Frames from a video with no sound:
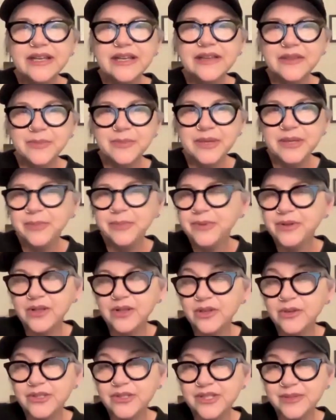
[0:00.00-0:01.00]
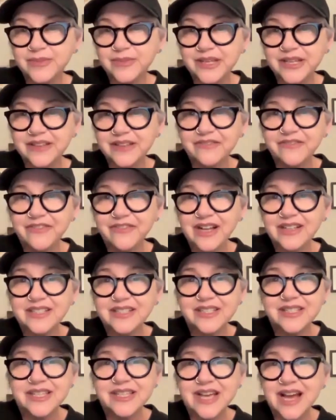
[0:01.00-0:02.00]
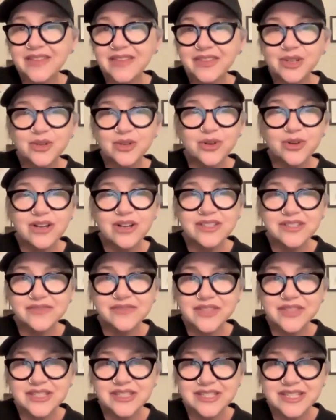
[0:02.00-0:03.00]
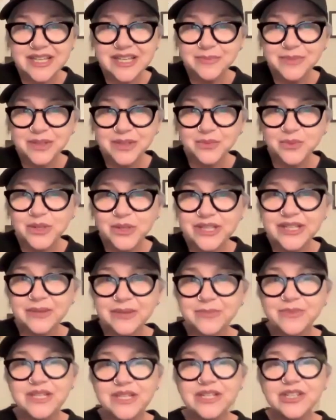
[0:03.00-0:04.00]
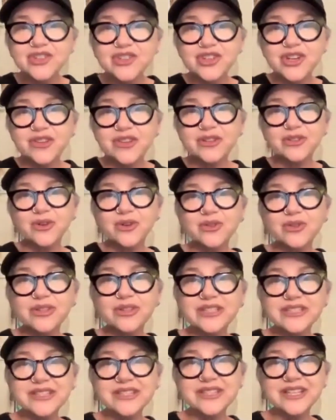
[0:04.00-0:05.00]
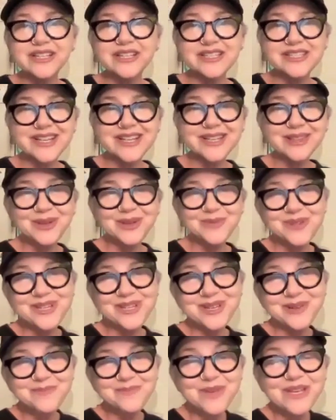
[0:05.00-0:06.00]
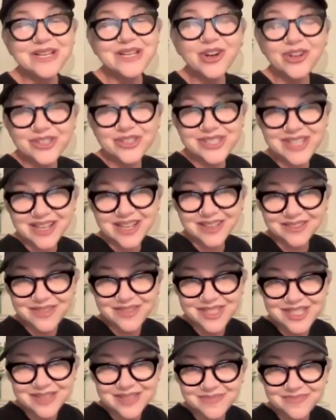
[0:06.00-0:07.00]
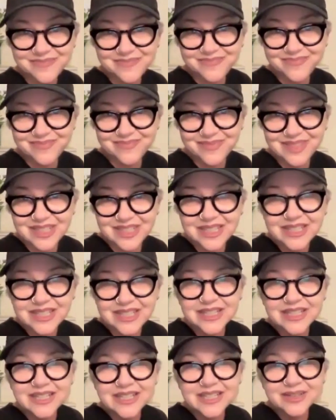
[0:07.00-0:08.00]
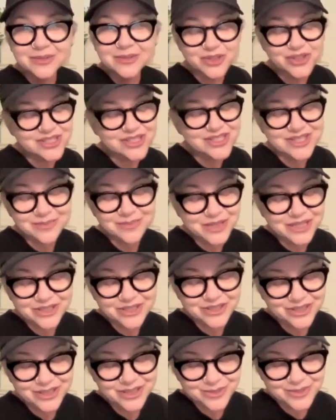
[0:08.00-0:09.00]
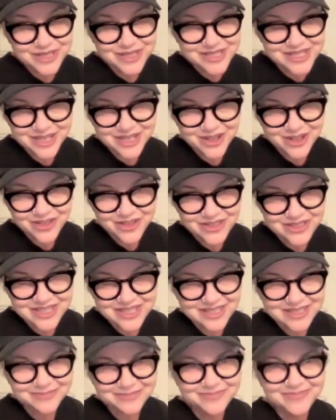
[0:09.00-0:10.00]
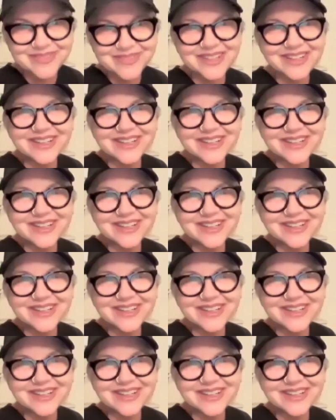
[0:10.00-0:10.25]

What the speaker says: in the people close to me. In fact, it's at the crux of the statement, we can meet each other only to the extent that we can meet ourselves, which is something you'll hear me say all the time.